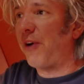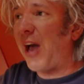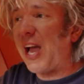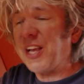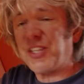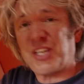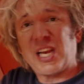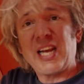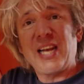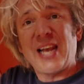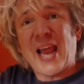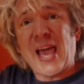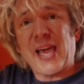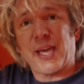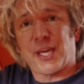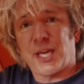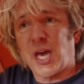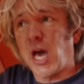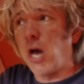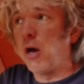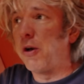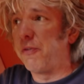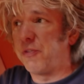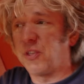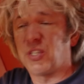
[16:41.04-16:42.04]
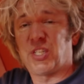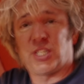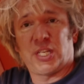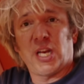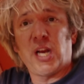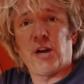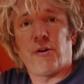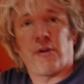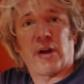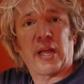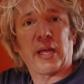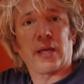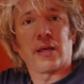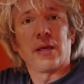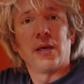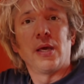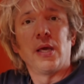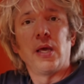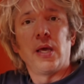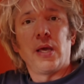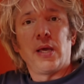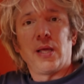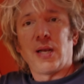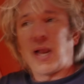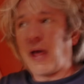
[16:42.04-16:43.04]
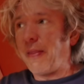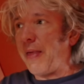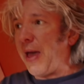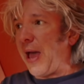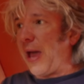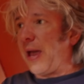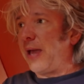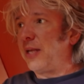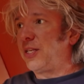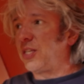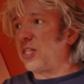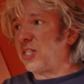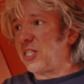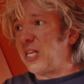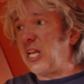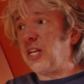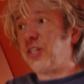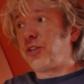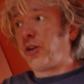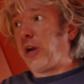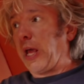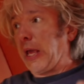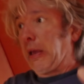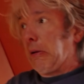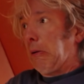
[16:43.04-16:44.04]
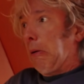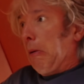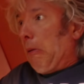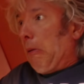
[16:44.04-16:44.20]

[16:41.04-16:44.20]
I actually let go of the steering like that, it just literally